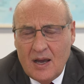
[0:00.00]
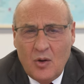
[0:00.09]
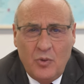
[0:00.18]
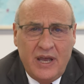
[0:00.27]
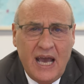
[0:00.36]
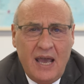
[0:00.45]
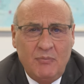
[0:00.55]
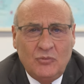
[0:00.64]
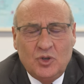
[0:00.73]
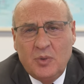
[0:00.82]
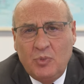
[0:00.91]
we aim
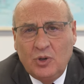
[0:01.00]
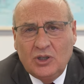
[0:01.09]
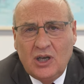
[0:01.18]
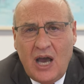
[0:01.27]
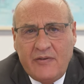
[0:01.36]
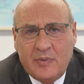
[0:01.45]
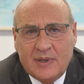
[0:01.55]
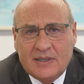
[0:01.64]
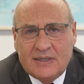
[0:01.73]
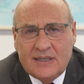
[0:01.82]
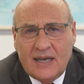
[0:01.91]
to support
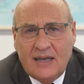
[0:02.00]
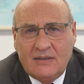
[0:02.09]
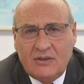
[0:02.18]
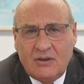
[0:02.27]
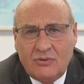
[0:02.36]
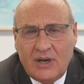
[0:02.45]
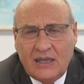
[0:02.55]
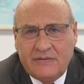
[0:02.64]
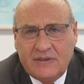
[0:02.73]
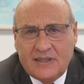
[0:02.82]
governments and relevant